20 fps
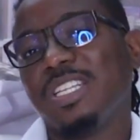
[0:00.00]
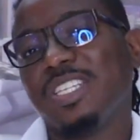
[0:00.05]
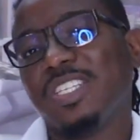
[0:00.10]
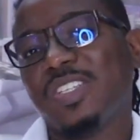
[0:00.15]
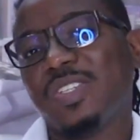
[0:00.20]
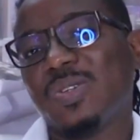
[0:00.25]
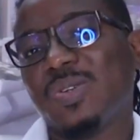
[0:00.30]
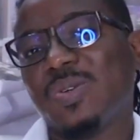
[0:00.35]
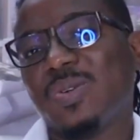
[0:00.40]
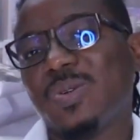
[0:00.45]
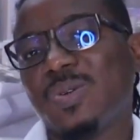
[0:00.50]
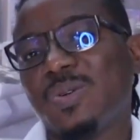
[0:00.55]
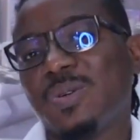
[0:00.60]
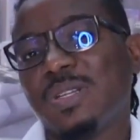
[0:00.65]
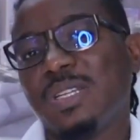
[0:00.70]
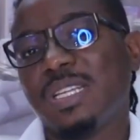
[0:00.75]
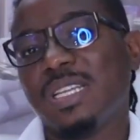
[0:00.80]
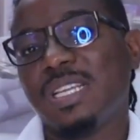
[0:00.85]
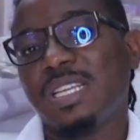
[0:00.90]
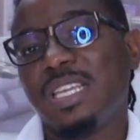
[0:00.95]
So
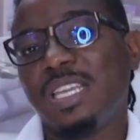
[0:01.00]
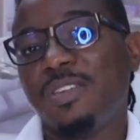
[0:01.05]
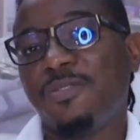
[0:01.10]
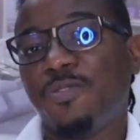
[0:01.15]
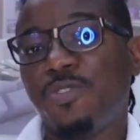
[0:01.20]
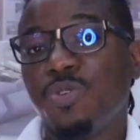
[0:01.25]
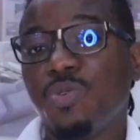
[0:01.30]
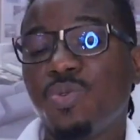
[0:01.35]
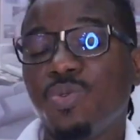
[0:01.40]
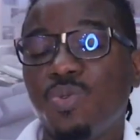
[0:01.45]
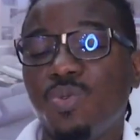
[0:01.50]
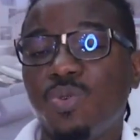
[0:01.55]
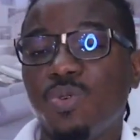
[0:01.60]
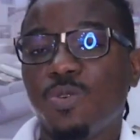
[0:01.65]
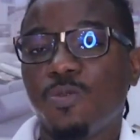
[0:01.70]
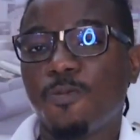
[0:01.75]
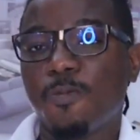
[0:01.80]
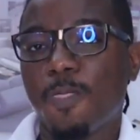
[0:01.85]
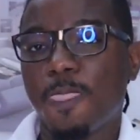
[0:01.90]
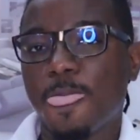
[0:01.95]
if
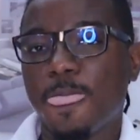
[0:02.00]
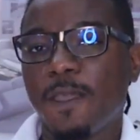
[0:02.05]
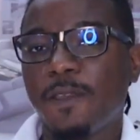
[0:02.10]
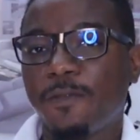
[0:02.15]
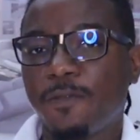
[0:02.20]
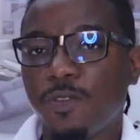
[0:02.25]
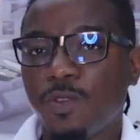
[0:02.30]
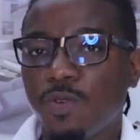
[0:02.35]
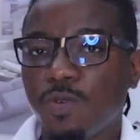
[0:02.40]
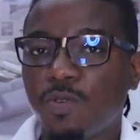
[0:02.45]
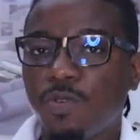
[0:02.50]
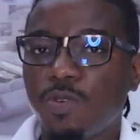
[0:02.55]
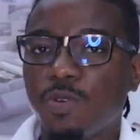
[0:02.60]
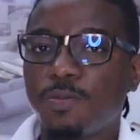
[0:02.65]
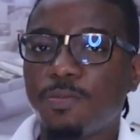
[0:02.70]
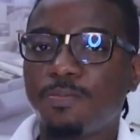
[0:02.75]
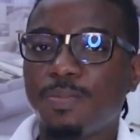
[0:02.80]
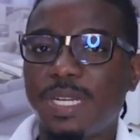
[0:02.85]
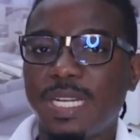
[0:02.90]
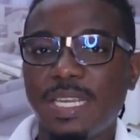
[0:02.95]

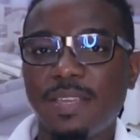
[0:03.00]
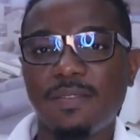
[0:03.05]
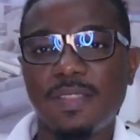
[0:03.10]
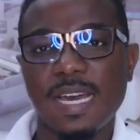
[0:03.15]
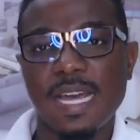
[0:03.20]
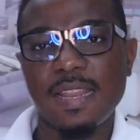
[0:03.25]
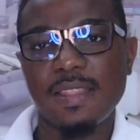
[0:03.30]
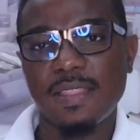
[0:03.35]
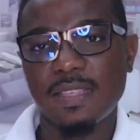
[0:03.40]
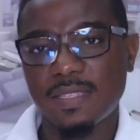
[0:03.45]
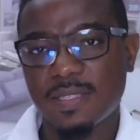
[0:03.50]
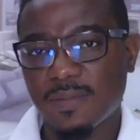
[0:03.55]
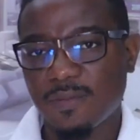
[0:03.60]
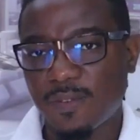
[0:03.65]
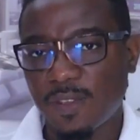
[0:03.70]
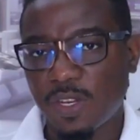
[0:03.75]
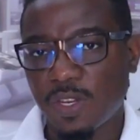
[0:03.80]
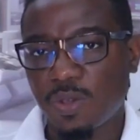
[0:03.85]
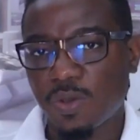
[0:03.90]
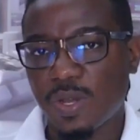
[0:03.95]
you believe that this
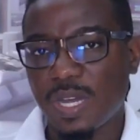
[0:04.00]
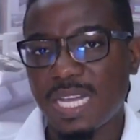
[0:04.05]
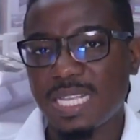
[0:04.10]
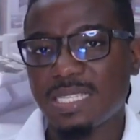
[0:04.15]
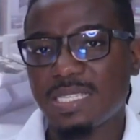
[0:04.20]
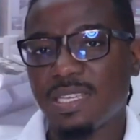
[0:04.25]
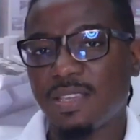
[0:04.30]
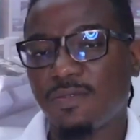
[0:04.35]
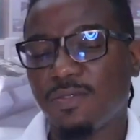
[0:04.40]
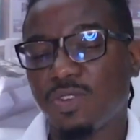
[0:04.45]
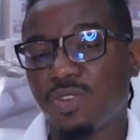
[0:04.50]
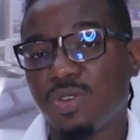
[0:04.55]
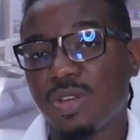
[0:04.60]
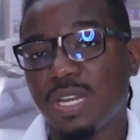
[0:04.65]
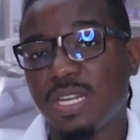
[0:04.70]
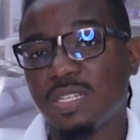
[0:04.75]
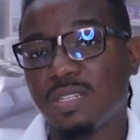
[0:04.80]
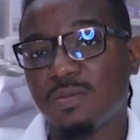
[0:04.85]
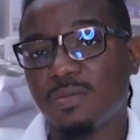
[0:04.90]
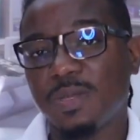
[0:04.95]
video has given you a
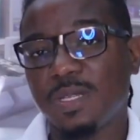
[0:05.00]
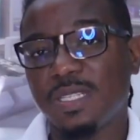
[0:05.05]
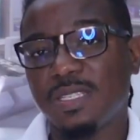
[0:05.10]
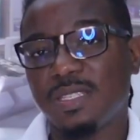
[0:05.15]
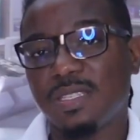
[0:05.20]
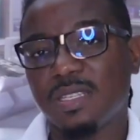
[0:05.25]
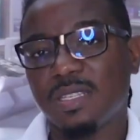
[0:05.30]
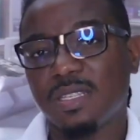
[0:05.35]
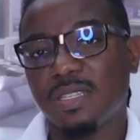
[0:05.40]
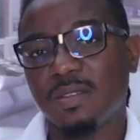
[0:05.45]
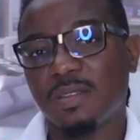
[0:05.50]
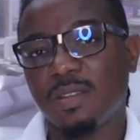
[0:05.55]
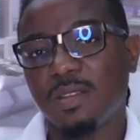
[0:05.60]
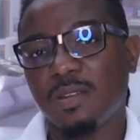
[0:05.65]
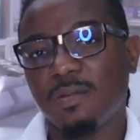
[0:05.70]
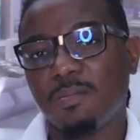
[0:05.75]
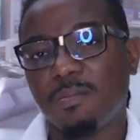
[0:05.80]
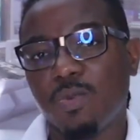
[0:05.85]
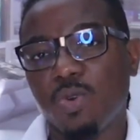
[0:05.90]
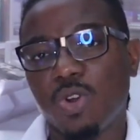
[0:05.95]
little bit
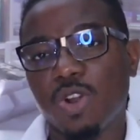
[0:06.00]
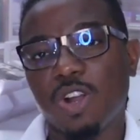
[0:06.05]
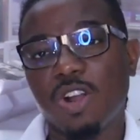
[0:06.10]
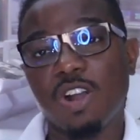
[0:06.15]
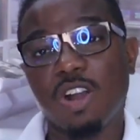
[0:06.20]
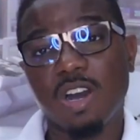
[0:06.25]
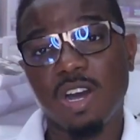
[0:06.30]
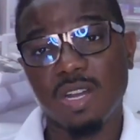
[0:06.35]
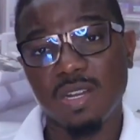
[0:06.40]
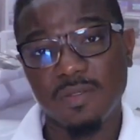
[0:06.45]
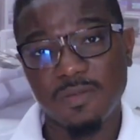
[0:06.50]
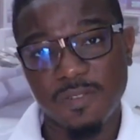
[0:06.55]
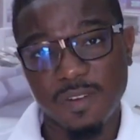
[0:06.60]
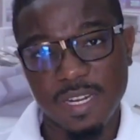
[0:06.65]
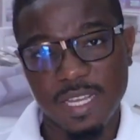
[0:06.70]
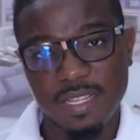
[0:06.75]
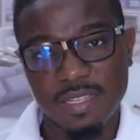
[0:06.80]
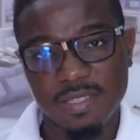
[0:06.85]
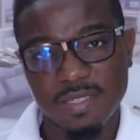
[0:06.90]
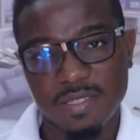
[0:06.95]
more
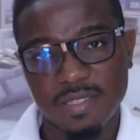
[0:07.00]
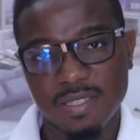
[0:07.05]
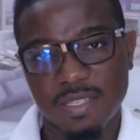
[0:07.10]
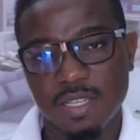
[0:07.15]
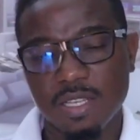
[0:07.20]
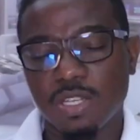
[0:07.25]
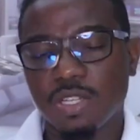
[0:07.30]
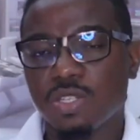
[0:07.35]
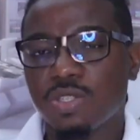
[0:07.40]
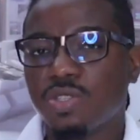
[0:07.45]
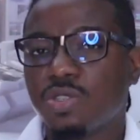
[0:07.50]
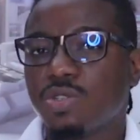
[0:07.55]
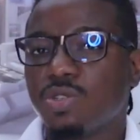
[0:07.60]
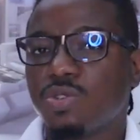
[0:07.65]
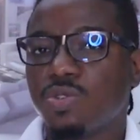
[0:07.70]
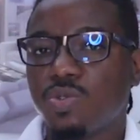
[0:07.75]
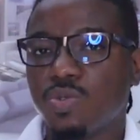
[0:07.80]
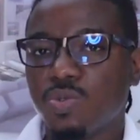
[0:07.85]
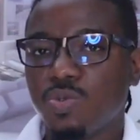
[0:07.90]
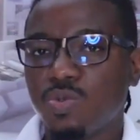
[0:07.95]
confidence to
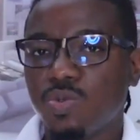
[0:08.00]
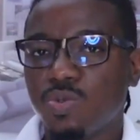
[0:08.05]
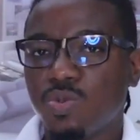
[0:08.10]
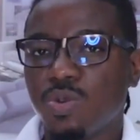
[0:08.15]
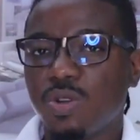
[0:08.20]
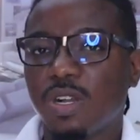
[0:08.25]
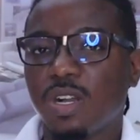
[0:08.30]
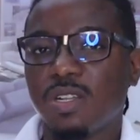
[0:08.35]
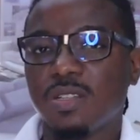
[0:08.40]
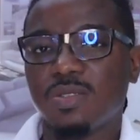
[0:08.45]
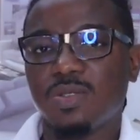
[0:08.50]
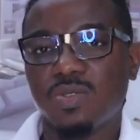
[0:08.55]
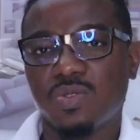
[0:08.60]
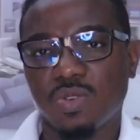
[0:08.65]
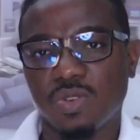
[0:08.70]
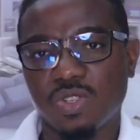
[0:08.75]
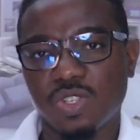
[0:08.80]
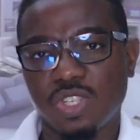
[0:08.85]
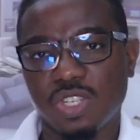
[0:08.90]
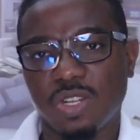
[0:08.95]
do
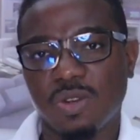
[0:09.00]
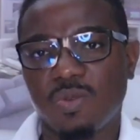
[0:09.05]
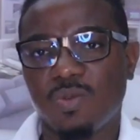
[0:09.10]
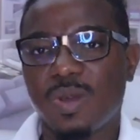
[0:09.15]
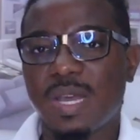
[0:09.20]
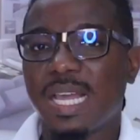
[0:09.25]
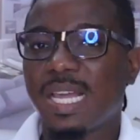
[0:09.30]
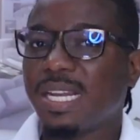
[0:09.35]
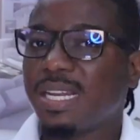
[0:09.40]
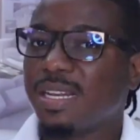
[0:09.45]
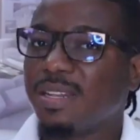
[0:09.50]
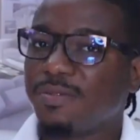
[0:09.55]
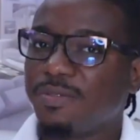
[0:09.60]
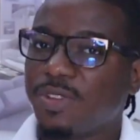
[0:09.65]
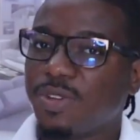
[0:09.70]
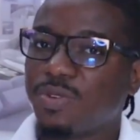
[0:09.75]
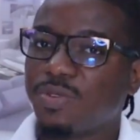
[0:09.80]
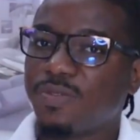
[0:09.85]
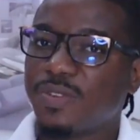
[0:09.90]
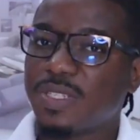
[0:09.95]
construction while
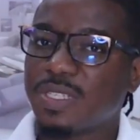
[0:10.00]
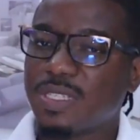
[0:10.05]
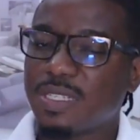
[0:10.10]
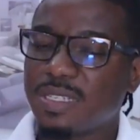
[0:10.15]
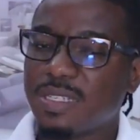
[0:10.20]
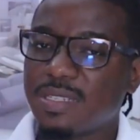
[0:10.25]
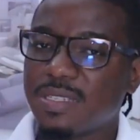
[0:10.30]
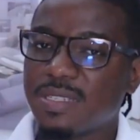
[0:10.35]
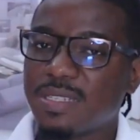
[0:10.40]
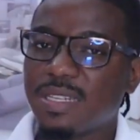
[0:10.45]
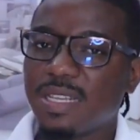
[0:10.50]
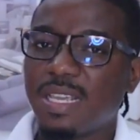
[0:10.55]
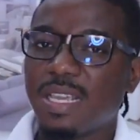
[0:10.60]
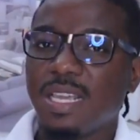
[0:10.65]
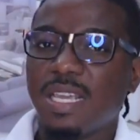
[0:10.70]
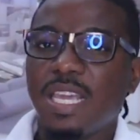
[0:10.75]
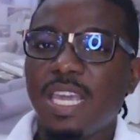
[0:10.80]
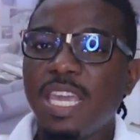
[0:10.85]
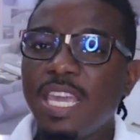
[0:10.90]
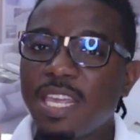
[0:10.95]
living overseas,
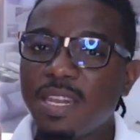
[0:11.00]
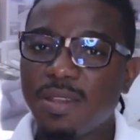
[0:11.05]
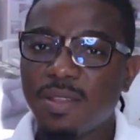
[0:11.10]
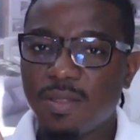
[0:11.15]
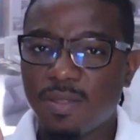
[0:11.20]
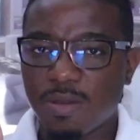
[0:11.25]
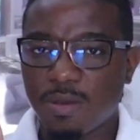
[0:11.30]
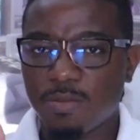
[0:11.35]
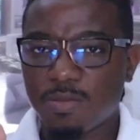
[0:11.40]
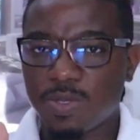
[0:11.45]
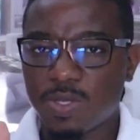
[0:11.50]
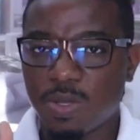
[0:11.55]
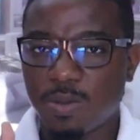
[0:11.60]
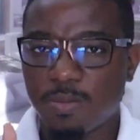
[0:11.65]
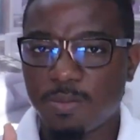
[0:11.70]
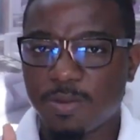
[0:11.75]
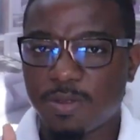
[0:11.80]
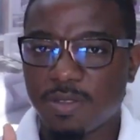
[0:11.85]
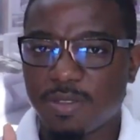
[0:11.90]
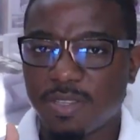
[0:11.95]
hit the thumbs up,
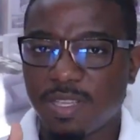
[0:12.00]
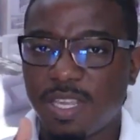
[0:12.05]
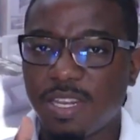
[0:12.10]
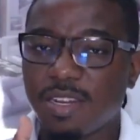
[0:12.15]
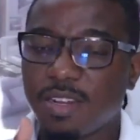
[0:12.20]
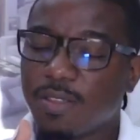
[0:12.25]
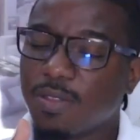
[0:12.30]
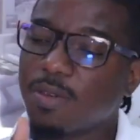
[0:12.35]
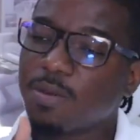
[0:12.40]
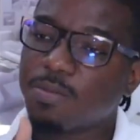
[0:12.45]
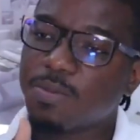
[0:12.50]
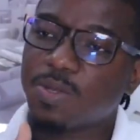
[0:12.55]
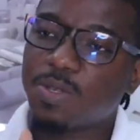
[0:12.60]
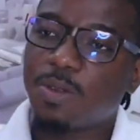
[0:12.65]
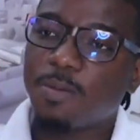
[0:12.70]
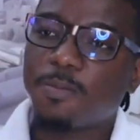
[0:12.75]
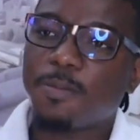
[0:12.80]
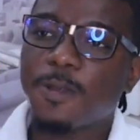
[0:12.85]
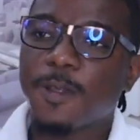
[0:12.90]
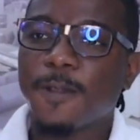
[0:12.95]
hit the thumbs
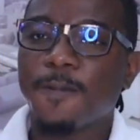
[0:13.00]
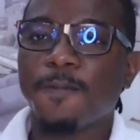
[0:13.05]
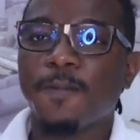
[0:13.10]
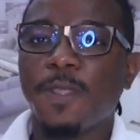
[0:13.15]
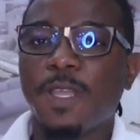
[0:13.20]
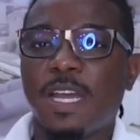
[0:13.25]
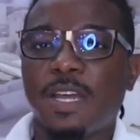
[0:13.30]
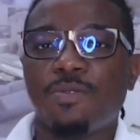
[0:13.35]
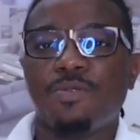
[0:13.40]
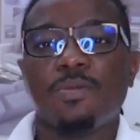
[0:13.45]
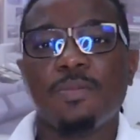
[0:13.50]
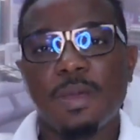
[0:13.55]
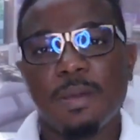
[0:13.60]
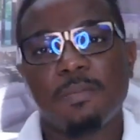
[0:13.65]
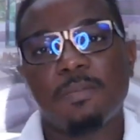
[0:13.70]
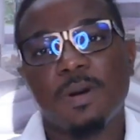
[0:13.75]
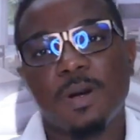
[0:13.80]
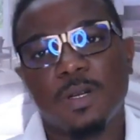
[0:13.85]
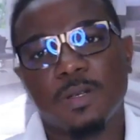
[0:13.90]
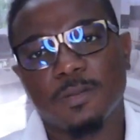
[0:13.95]
up. And
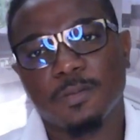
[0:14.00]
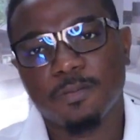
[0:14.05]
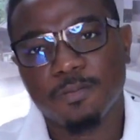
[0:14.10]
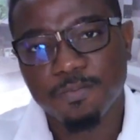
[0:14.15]
remember,